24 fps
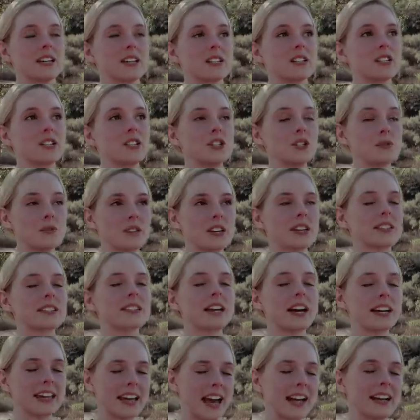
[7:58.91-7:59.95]
to do this
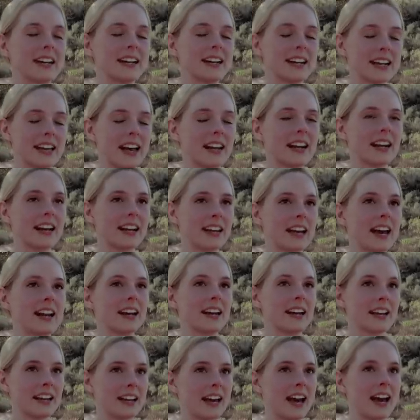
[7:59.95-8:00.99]
again and again and again
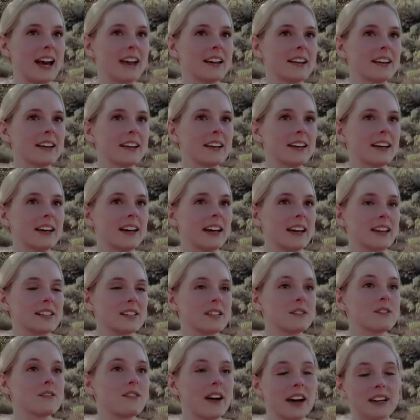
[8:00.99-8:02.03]
and again
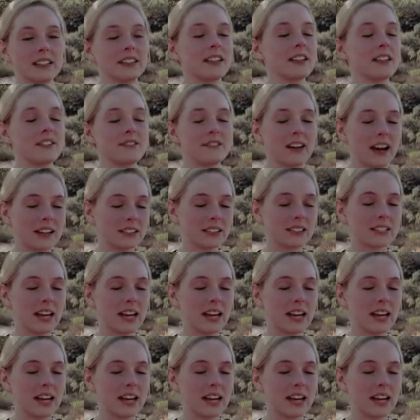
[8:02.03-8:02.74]
until finally the final